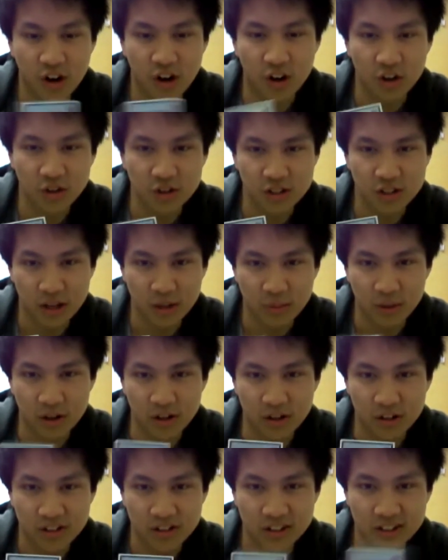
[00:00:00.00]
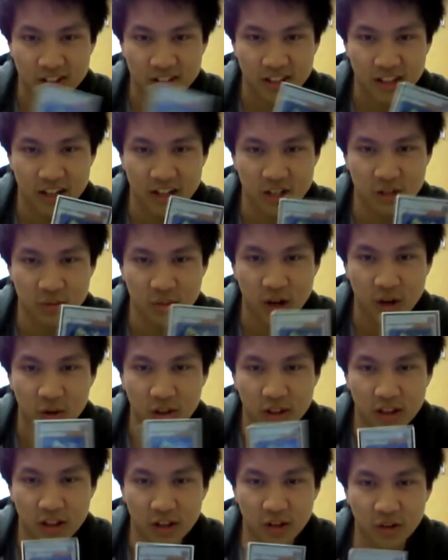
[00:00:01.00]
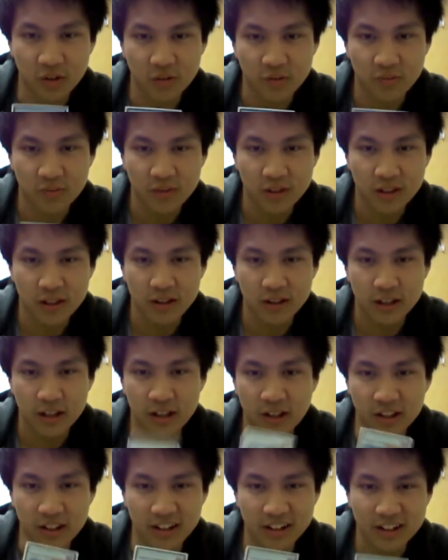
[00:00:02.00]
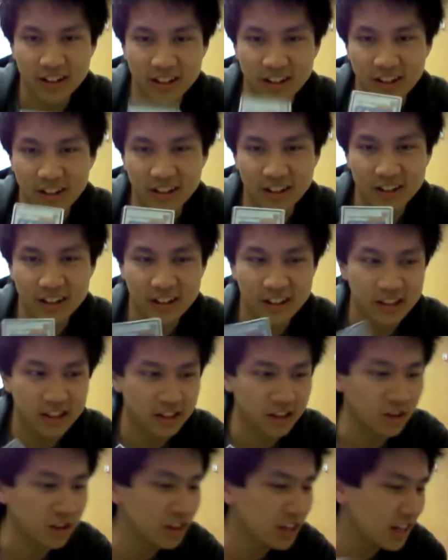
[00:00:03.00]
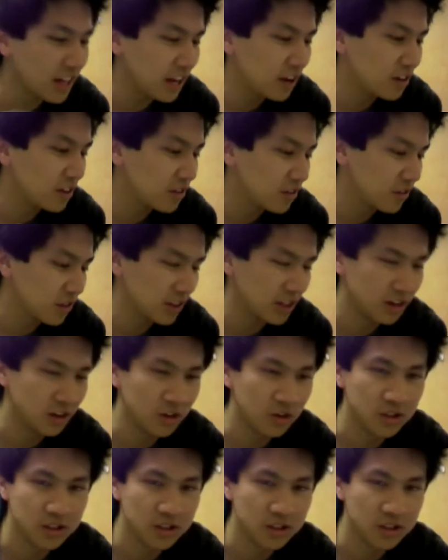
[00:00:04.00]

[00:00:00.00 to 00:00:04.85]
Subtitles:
all those light beaters. It doesn't matter what they do. Kill it. The only thing I hate when they do